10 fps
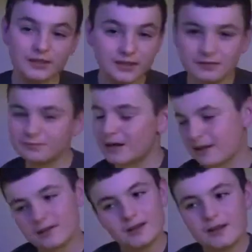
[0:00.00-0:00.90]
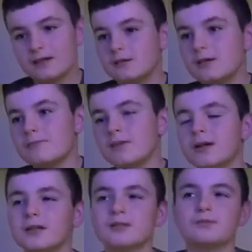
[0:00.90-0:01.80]
You know, man,
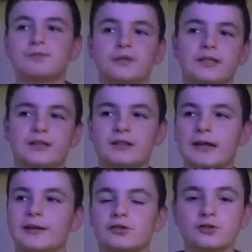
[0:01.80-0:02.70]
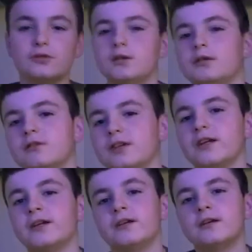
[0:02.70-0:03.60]
man hasn't played in like so long,
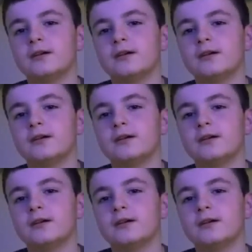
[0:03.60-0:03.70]
right?